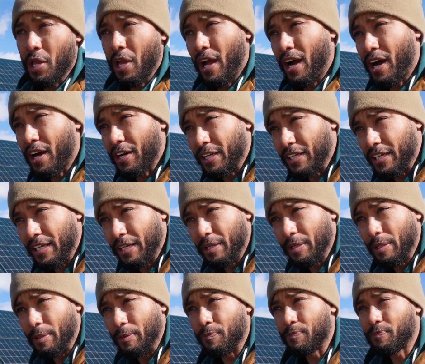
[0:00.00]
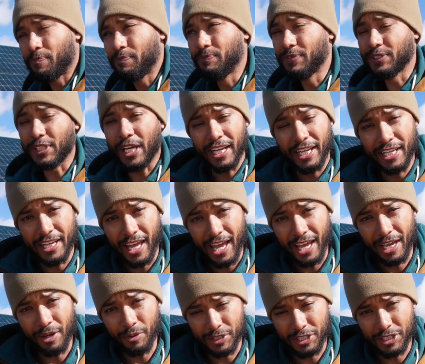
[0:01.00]
On a sunny
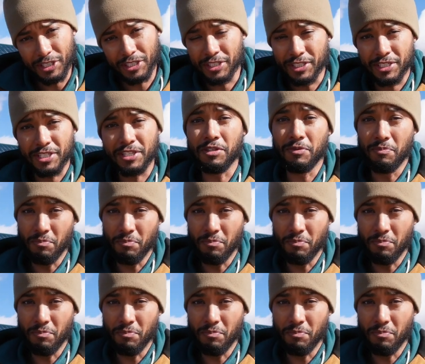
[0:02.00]
day, which is